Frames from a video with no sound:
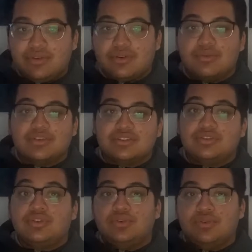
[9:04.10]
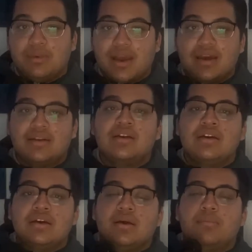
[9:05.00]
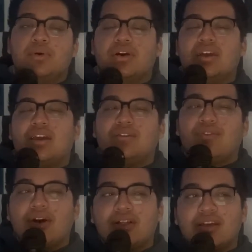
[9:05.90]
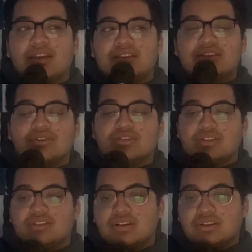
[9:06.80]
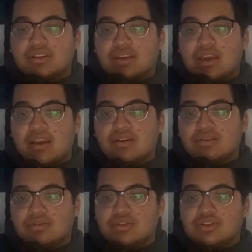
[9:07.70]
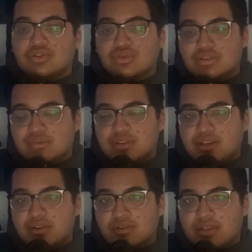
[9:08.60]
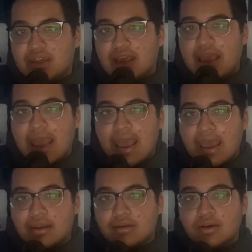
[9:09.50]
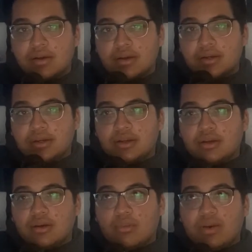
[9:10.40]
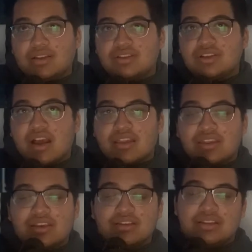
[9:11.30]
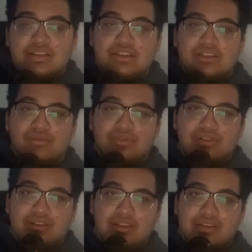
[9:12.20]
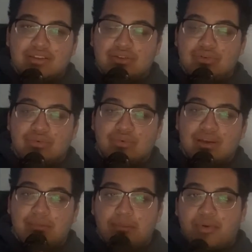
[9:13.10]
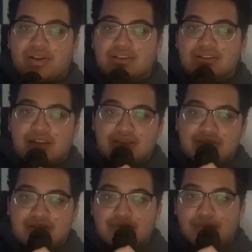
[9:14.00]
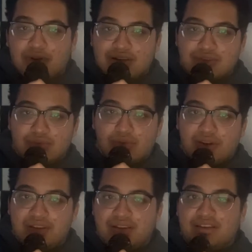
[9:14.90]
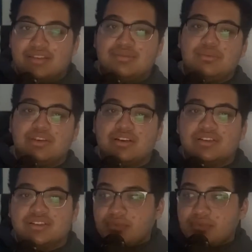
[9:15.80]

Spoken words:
it wasn't too bad. But it felt like it still stuck to the character and the source material that it had. Which I think DC really needs to embrace that and just embrace what it is. Because,